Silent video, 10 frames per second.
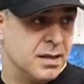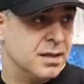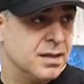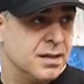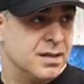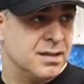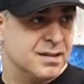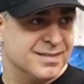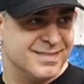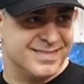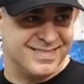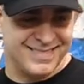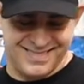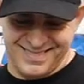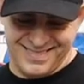
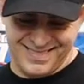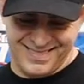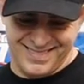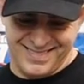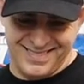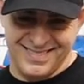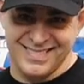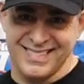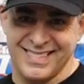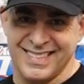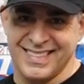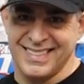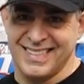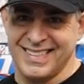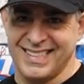
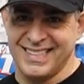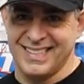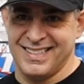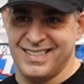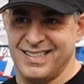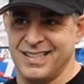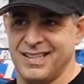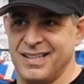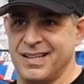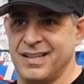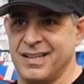(not speaking)